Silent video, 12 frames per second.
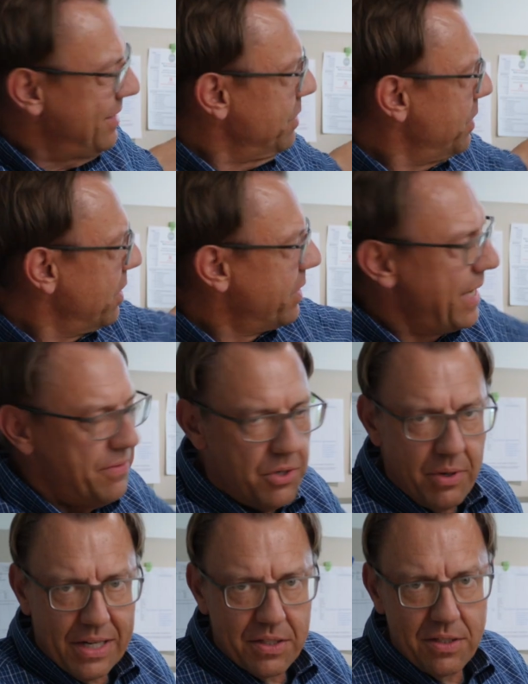And since we don't have
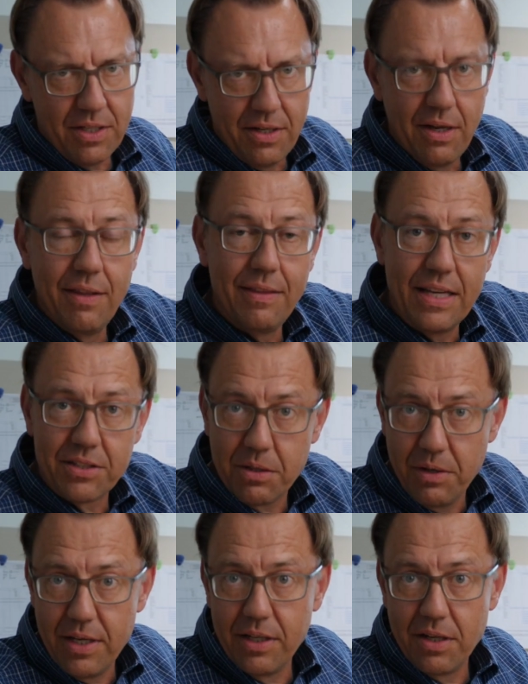direct sun, that's
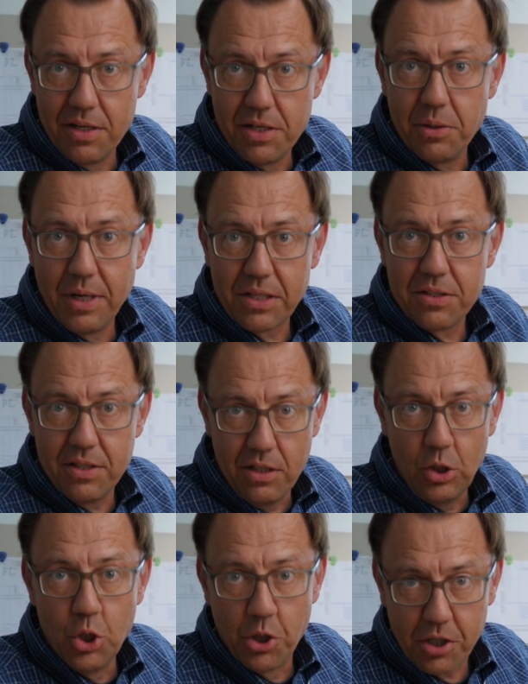creating our direct
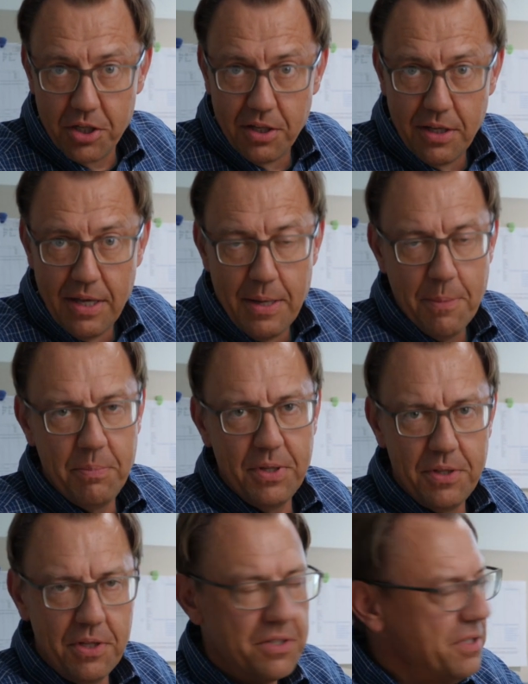sun look,
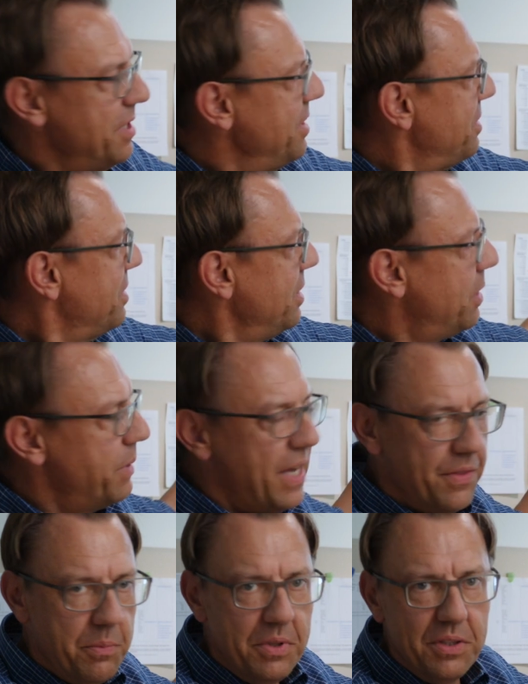but the sun is still
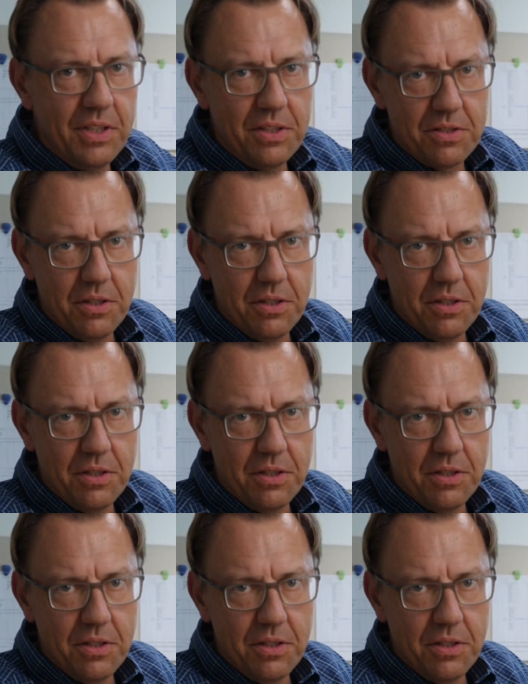around the building.